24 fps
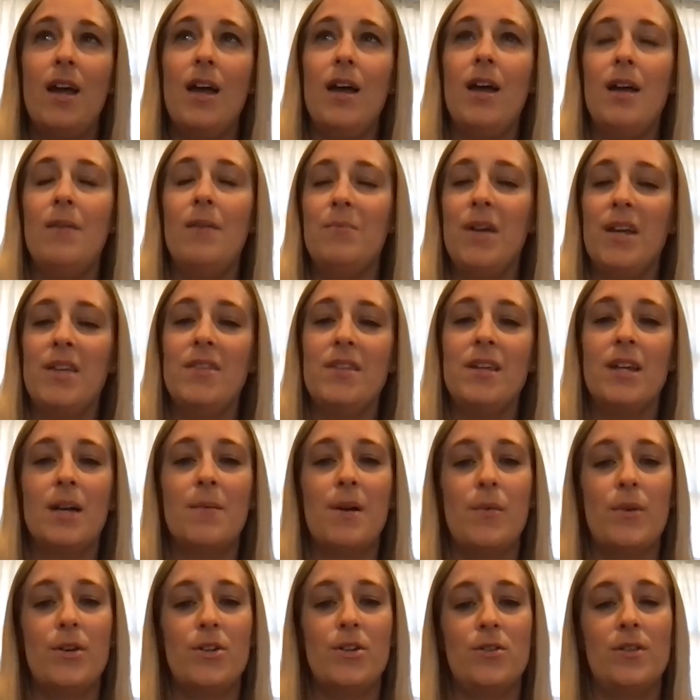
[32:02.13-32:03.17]
ah, I think I
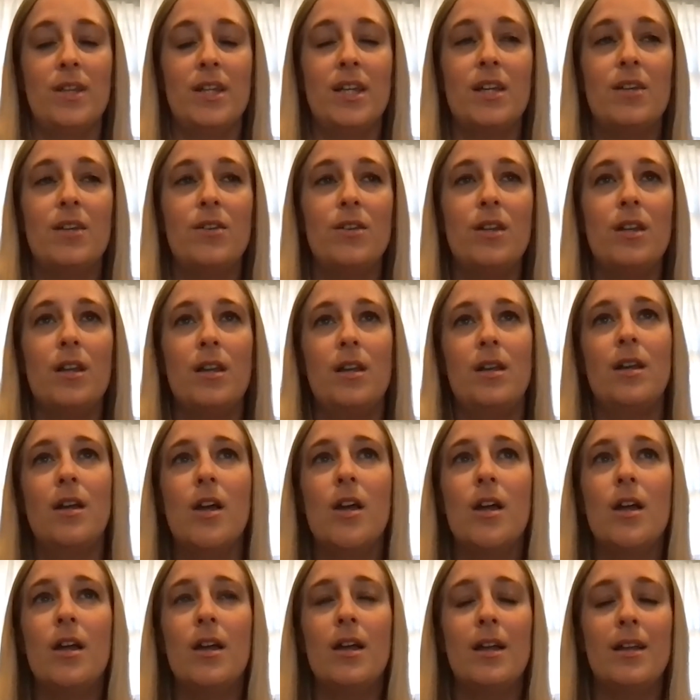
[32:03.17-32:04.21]
might want to do. It. Like,
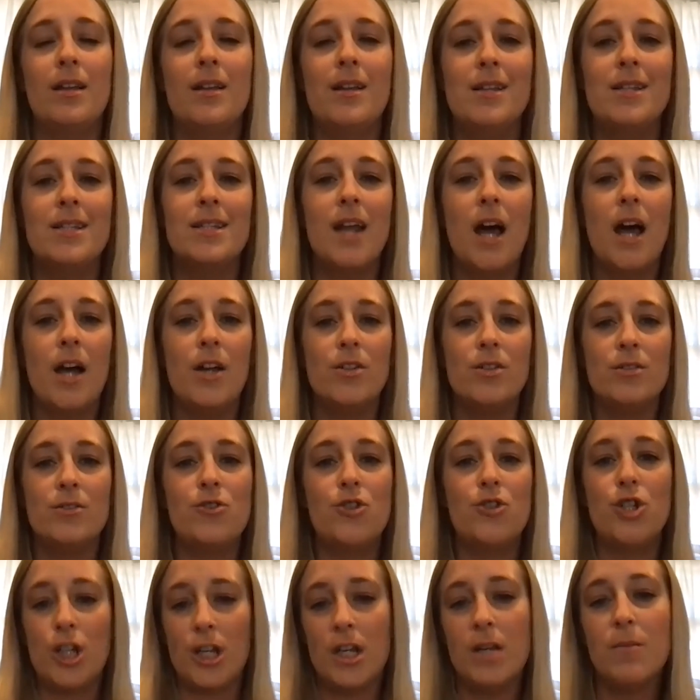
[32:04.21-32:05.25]
it's not
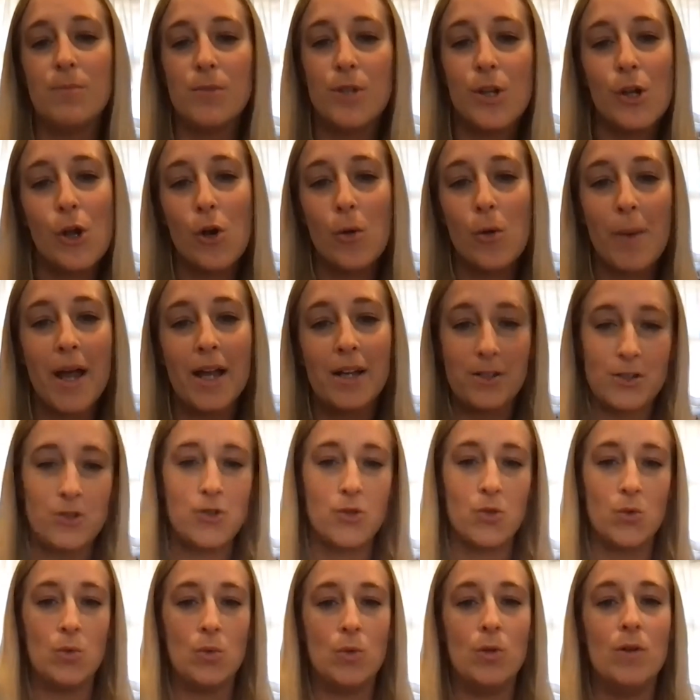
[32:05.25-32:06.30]
cheap to go back to
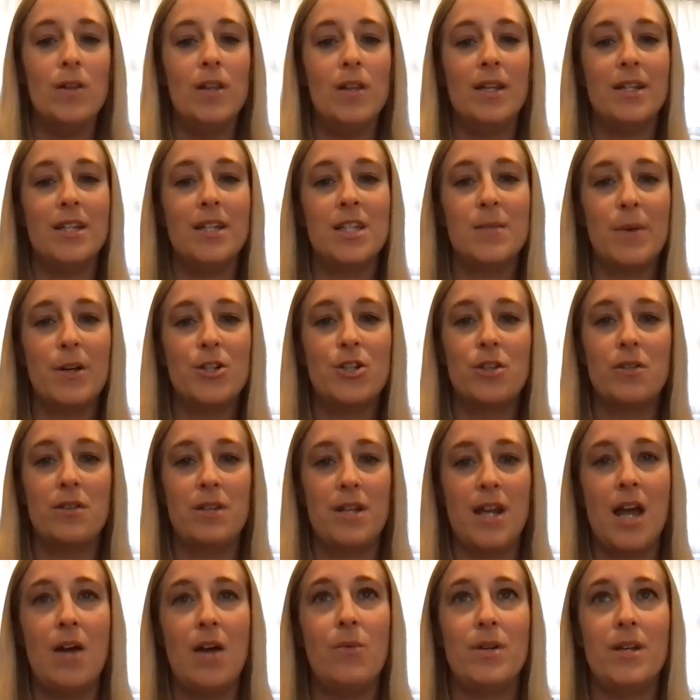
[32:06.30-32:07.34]
school. And especially
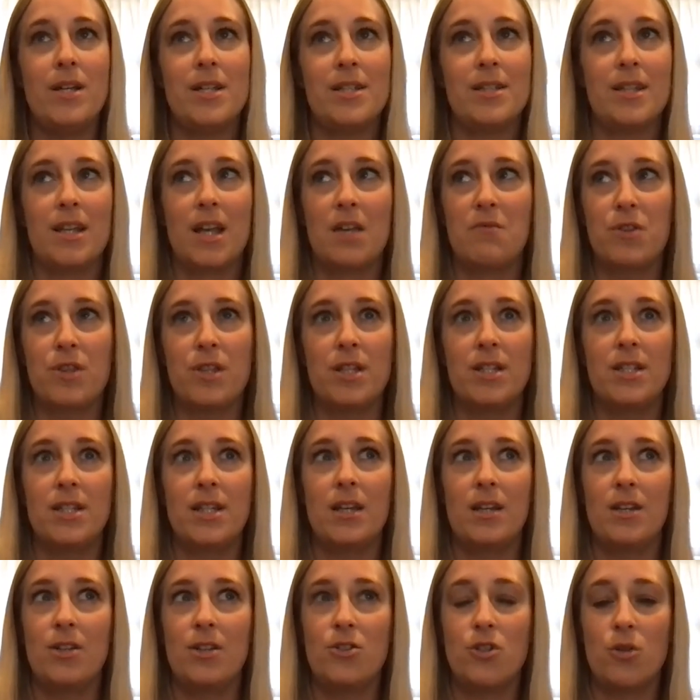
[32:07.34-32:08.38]
nowadays, like everything's
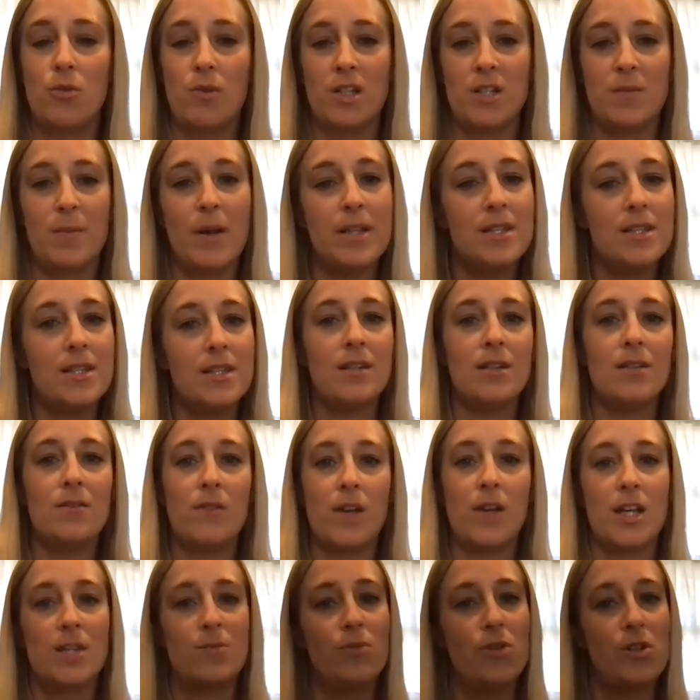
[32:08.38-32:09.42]
getting so expensive,
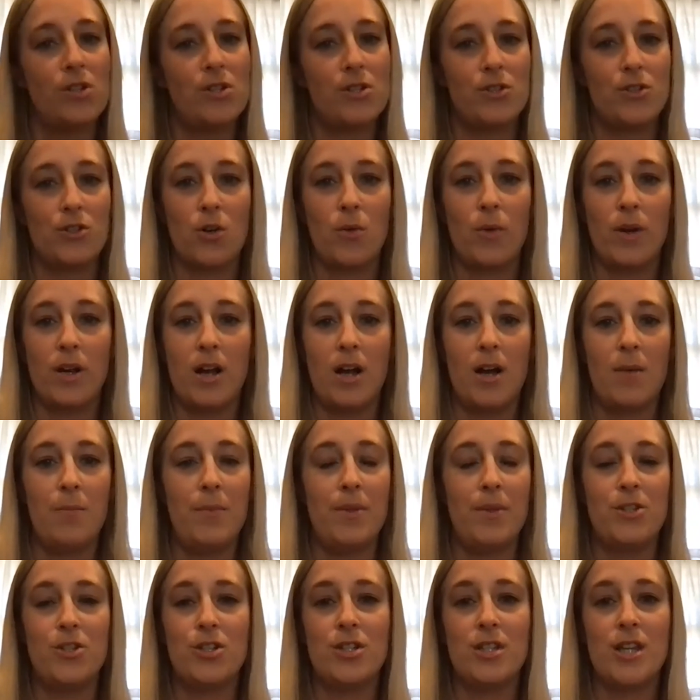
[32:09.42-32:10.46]
gas prices are going up.
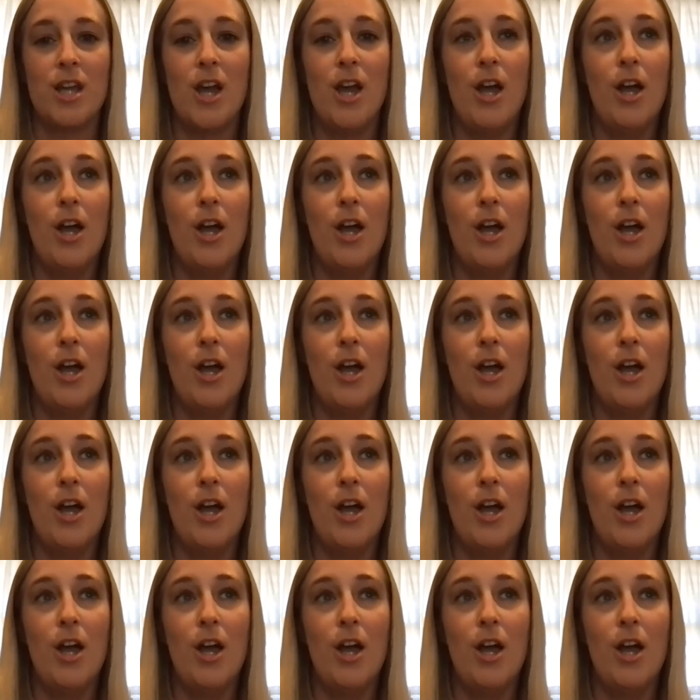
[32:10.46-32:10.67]
It's just